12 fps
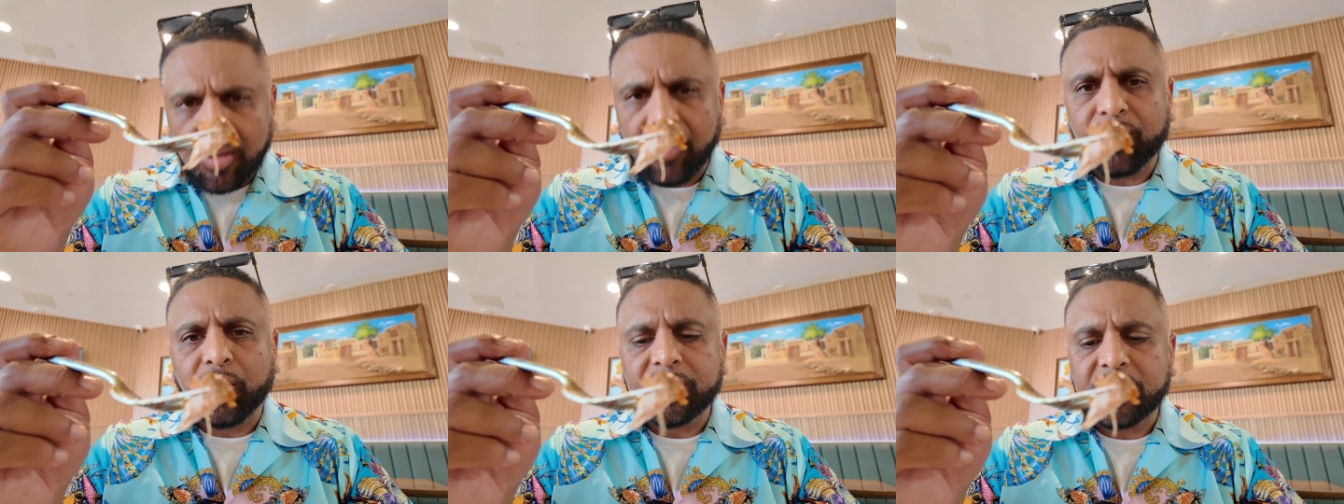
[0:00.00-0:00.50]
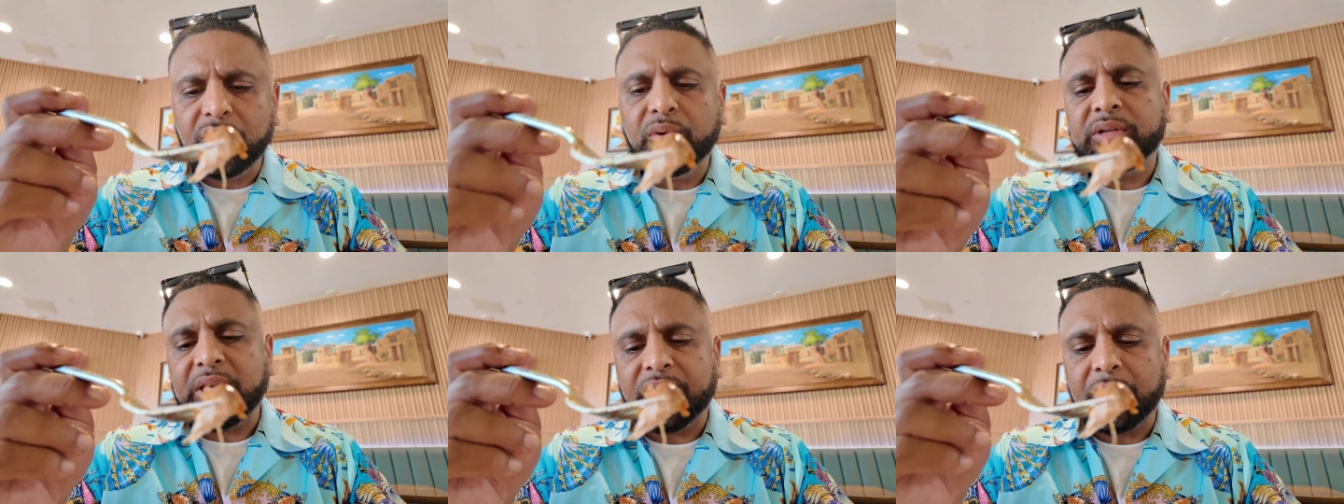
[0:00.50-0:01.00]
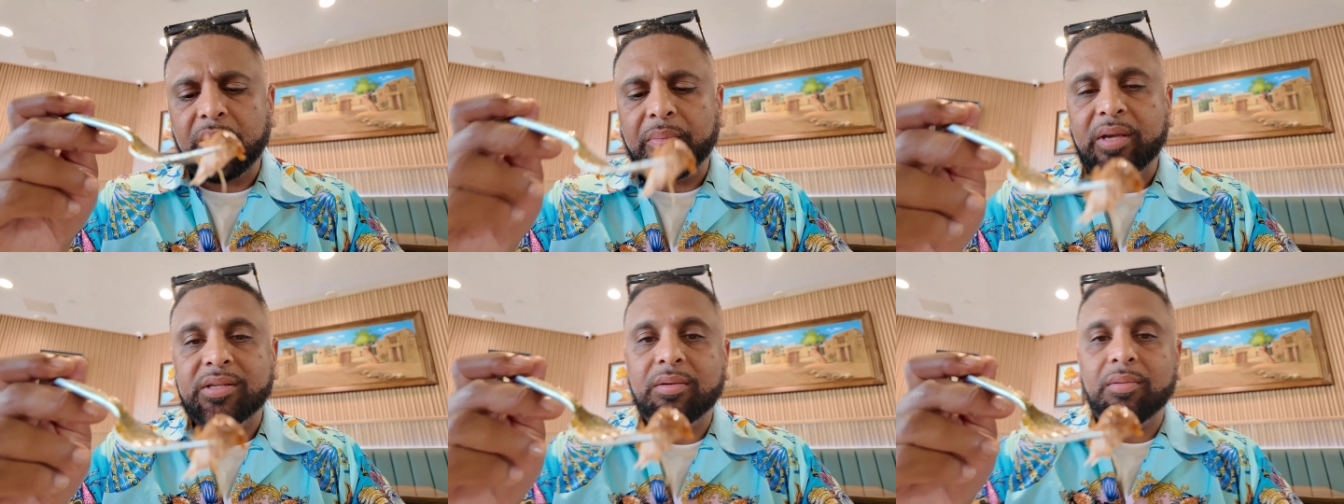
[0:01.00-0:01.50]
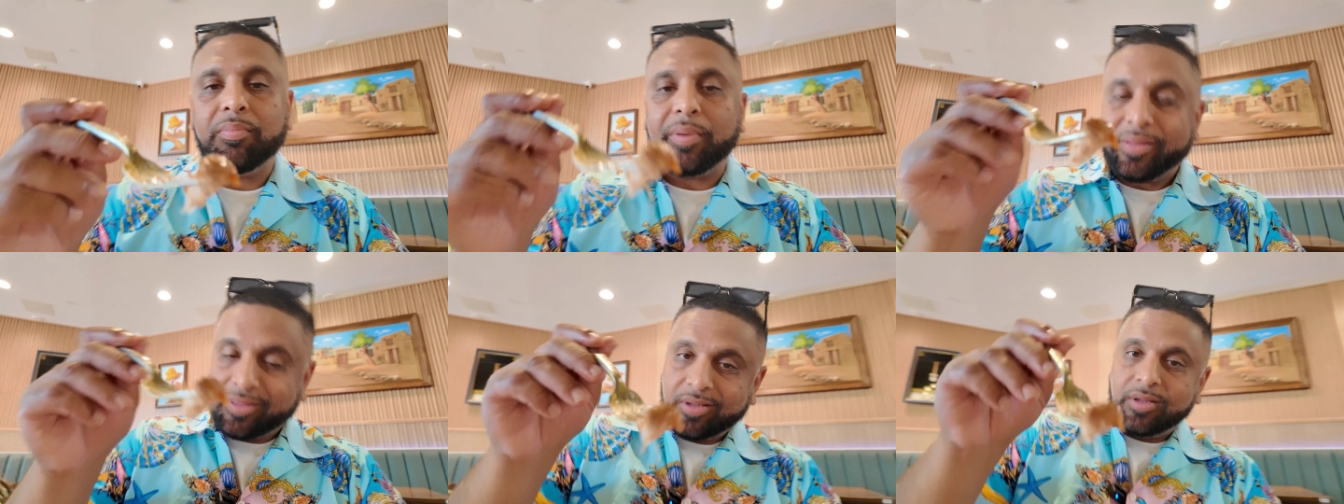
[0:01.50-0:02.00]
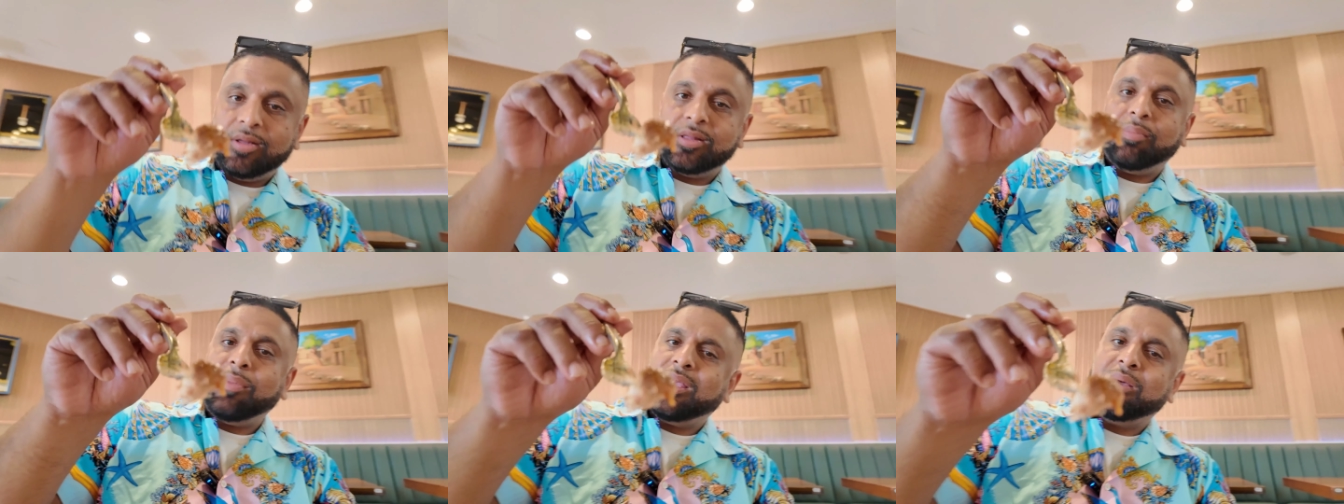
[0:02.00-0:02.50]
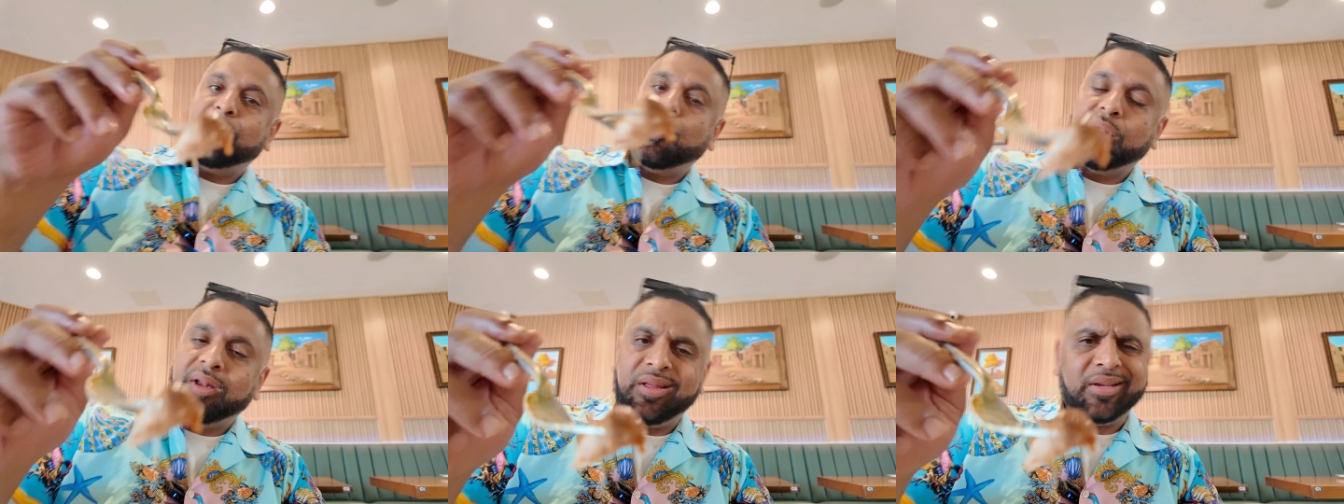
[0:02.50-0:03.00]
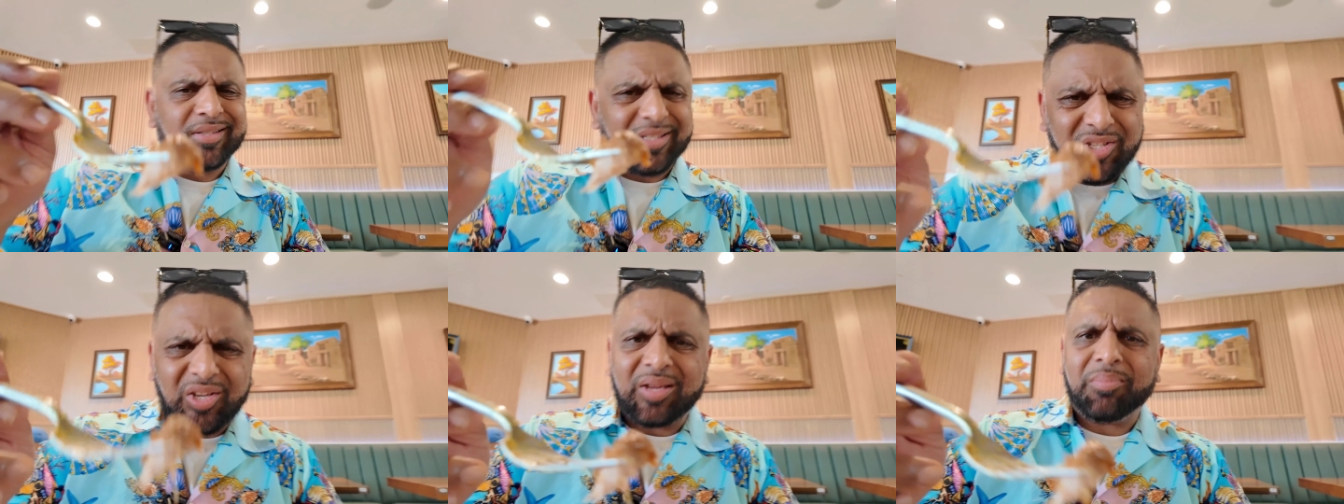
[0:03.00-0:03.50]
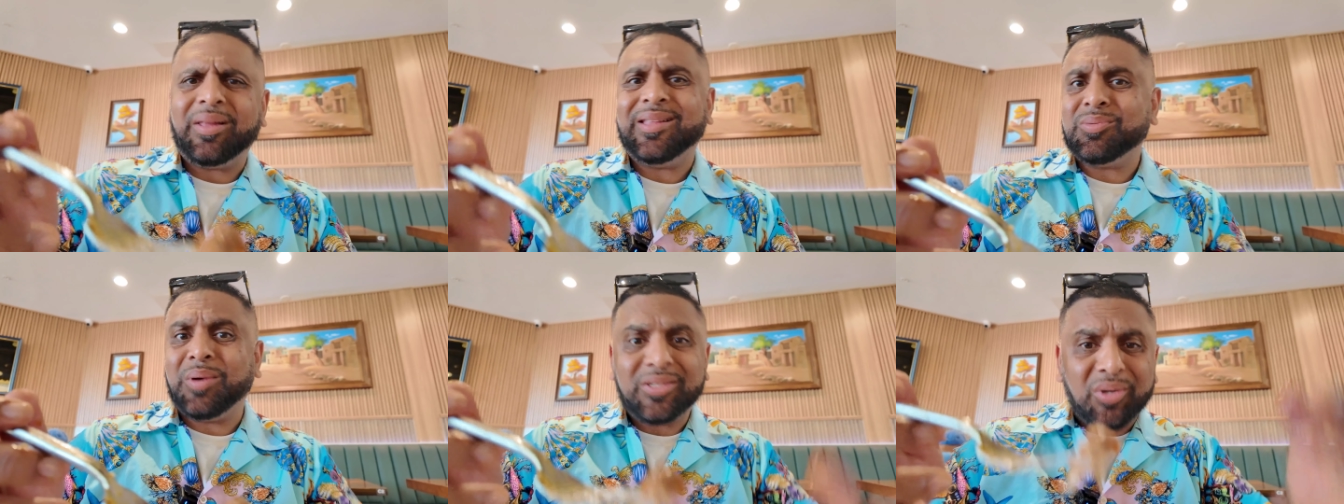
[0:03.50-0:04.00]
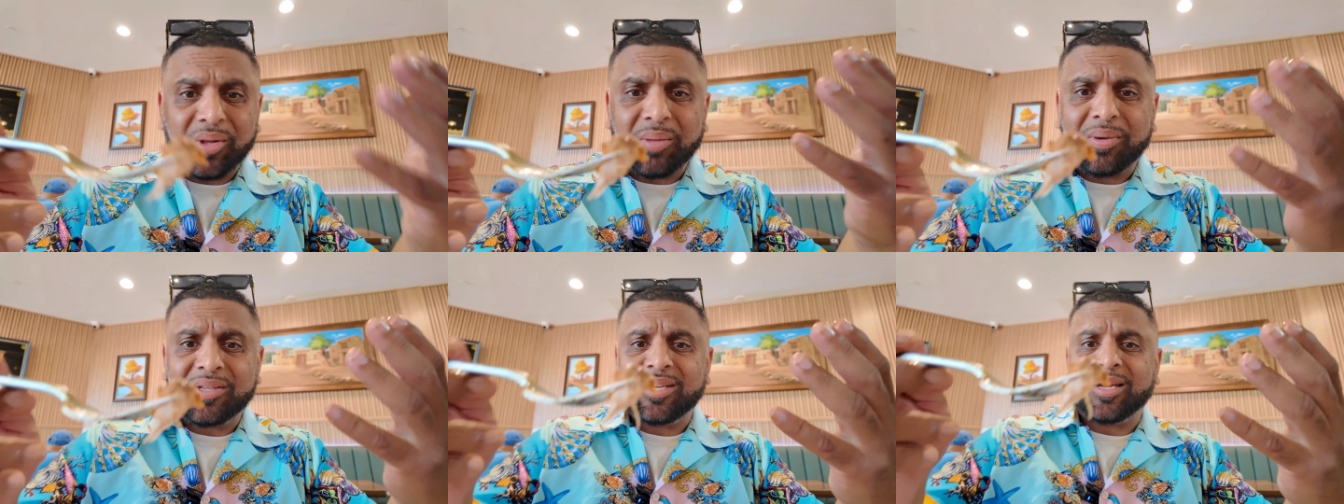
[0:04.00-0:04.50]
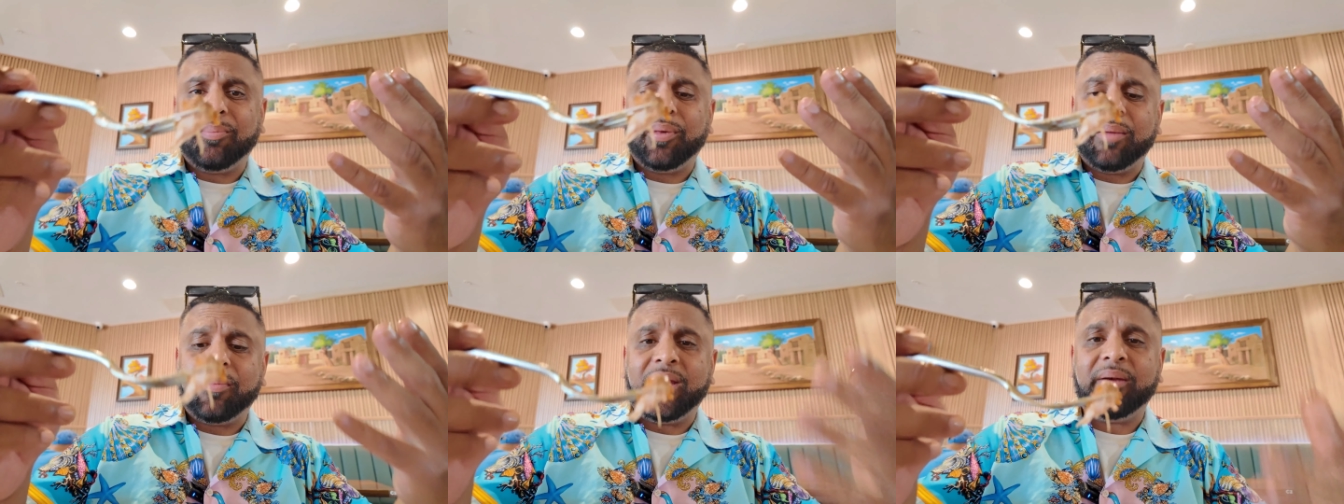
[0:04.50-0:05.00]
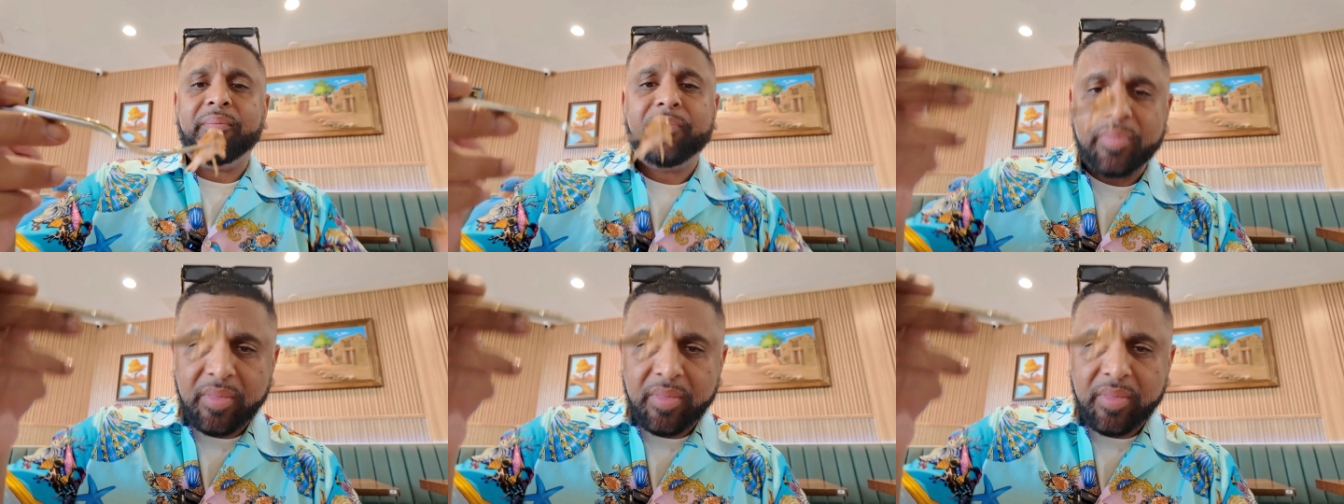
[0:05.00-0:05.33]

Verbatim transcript: Of course, the noodles have to be amazing, but the main component is the chicken, man. That's why it's called the big chicken plate, man.